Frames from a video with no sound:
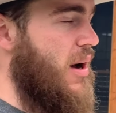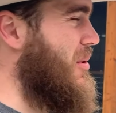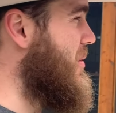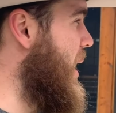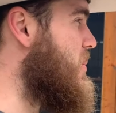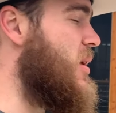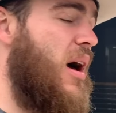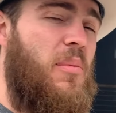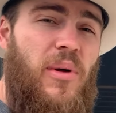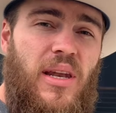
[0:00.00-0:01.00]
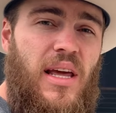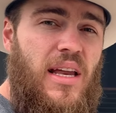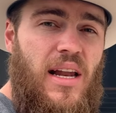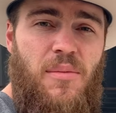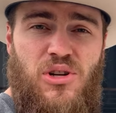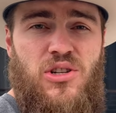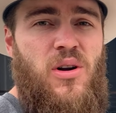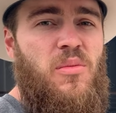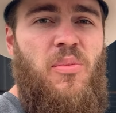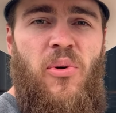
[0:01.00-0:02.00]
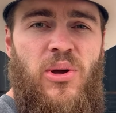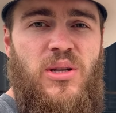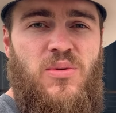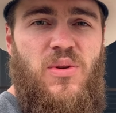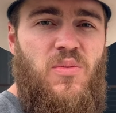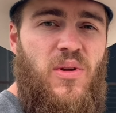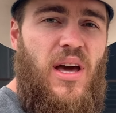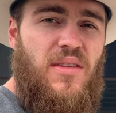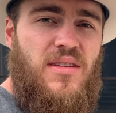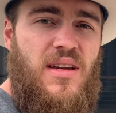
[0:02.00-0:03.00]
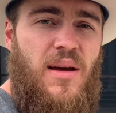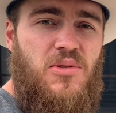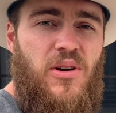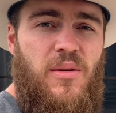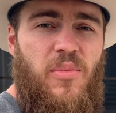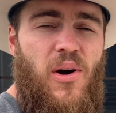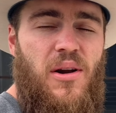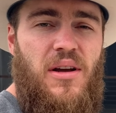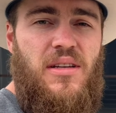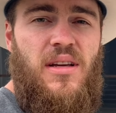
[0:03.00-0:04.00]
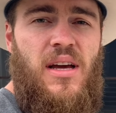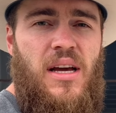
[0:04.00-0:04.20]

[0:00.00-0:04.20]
we wrapped up and I'm extremely pleased with how the snap screen product